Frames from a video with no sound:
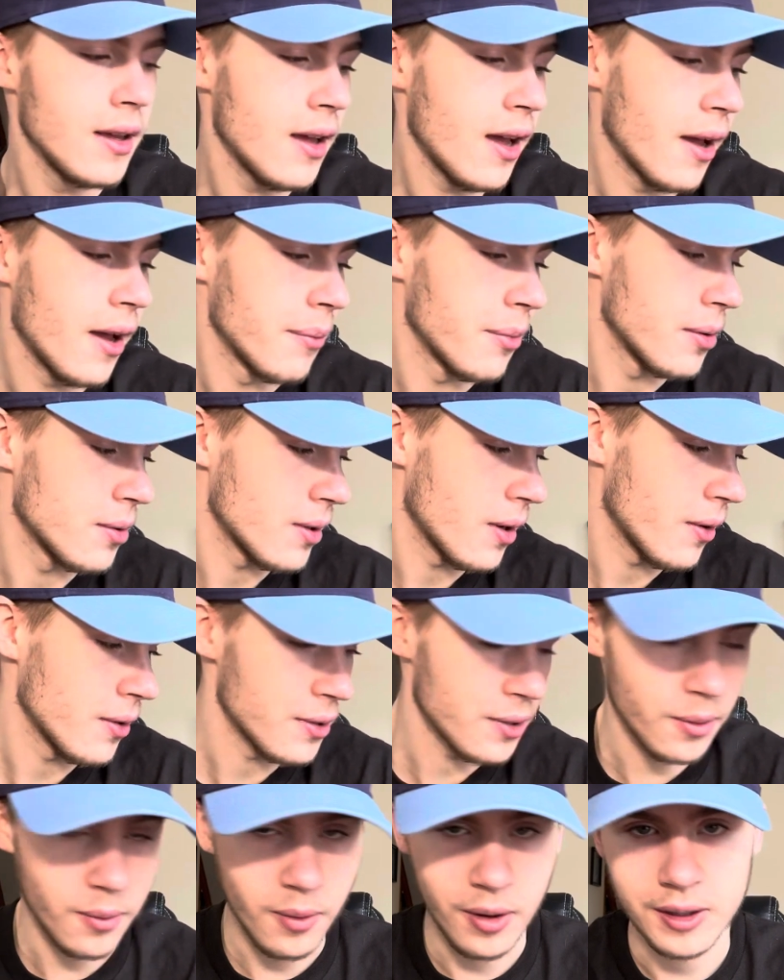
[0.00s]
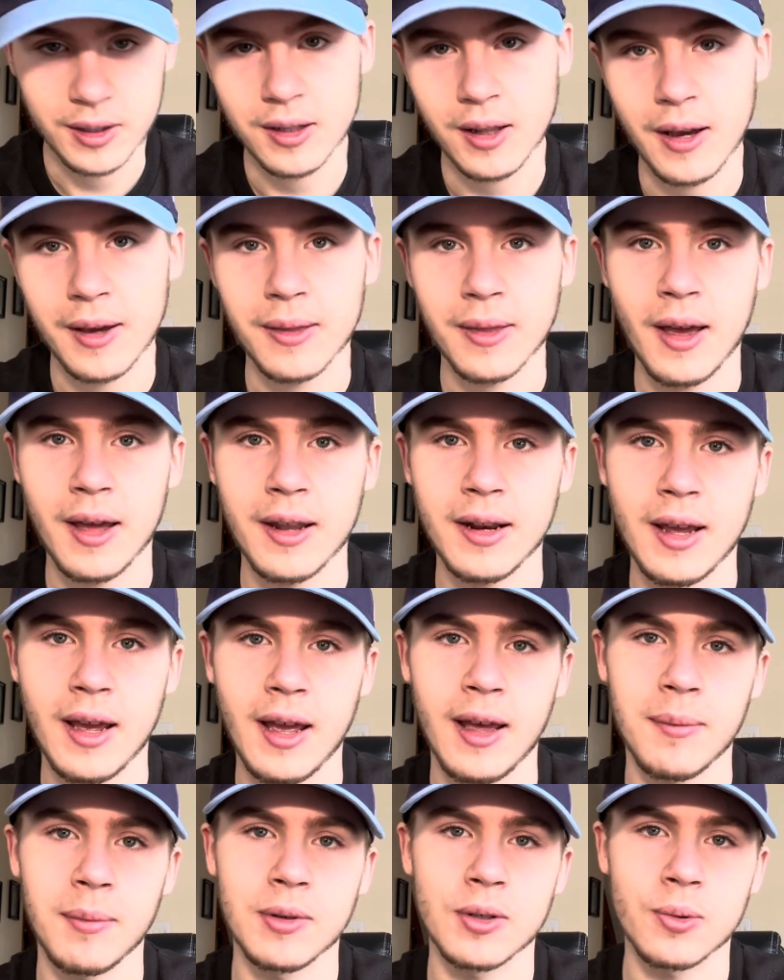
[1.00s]
There's also ones like that
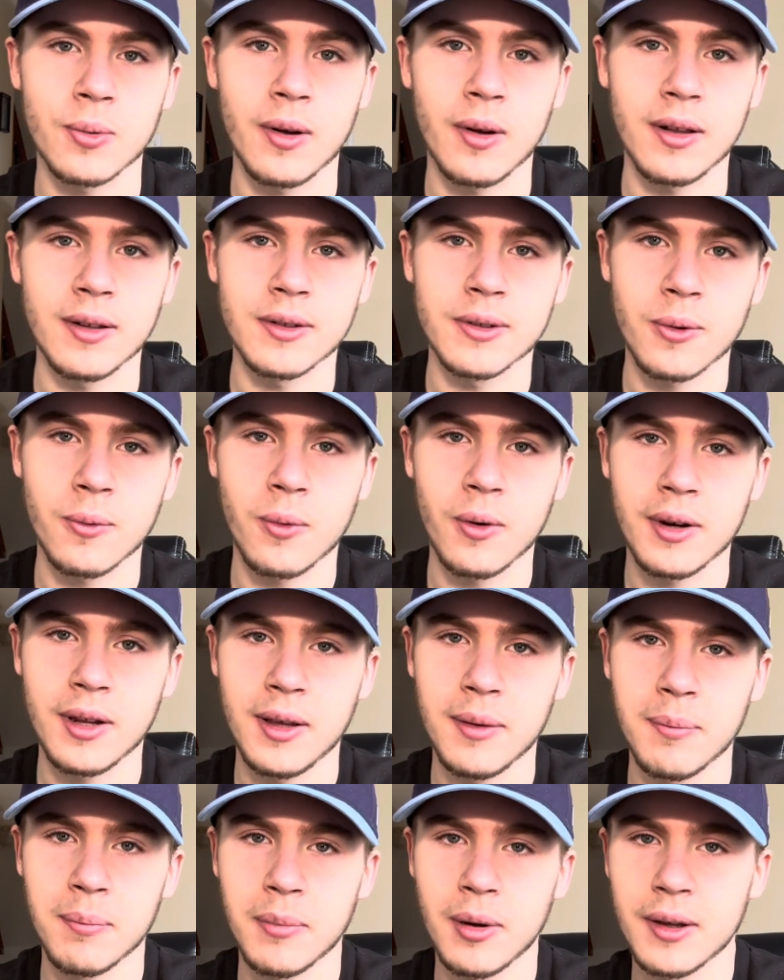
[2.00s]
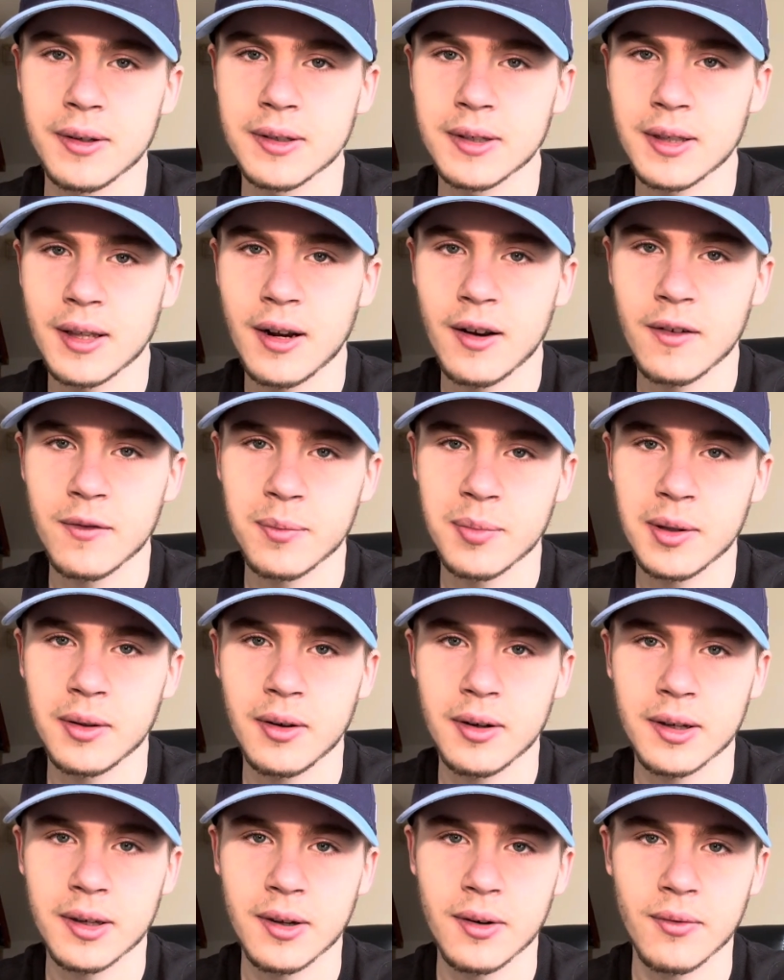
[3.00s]
ham, as well as the Woody and Buzz that I've been
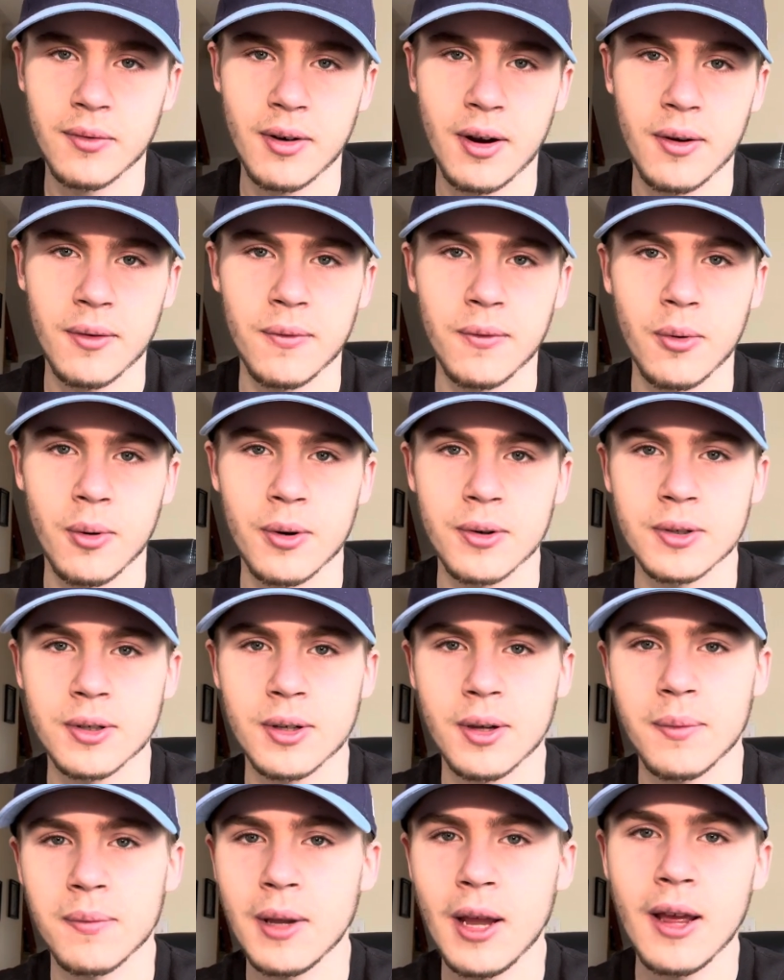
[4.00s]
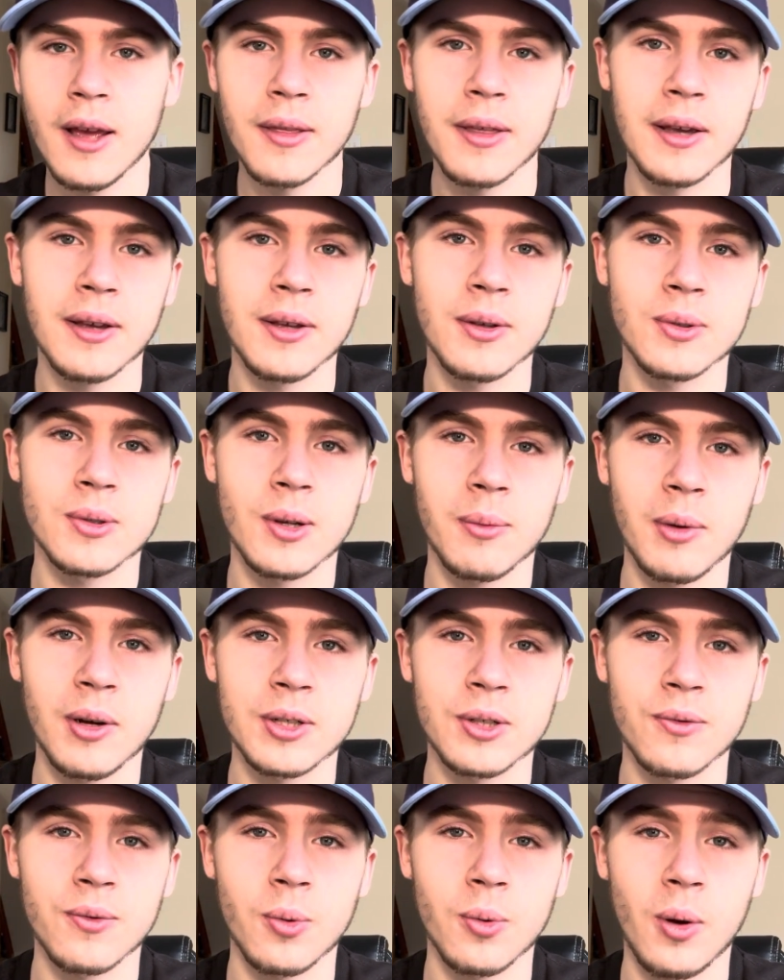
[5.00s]
looking around for. So thank you so
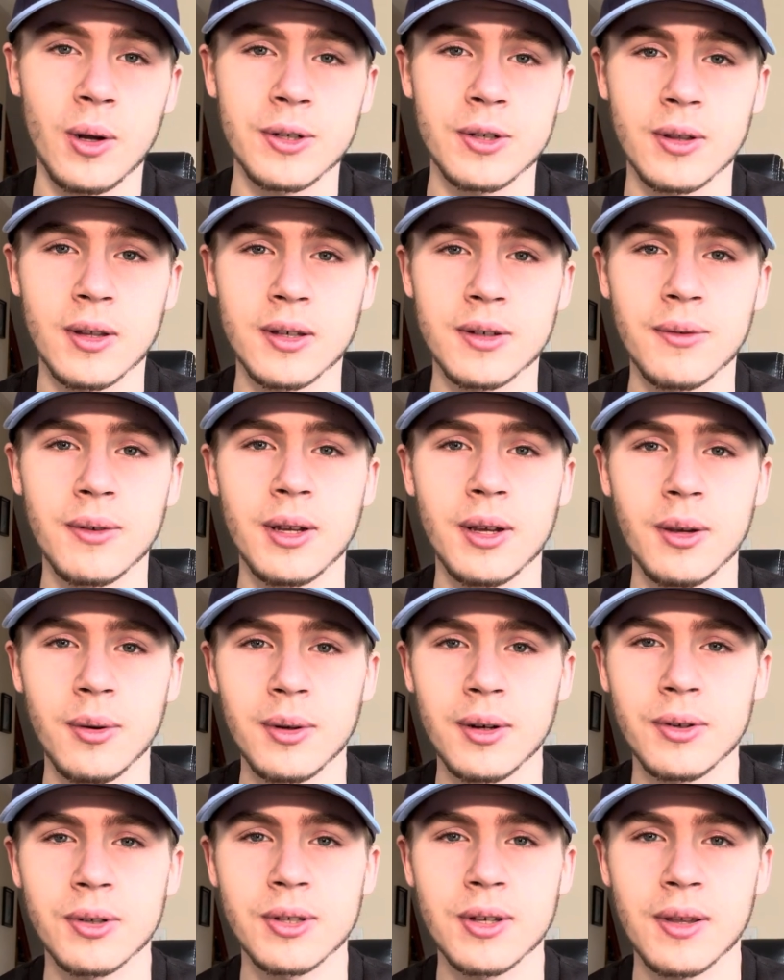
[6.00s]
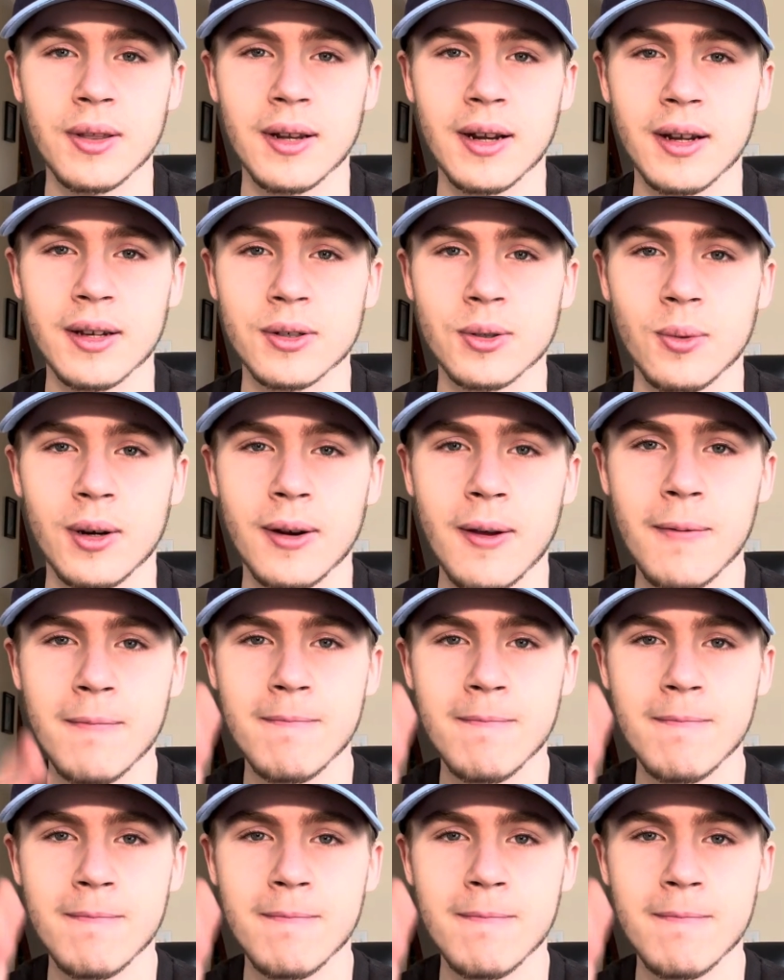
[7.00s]
much for watching this video, and I'll see you in the next one.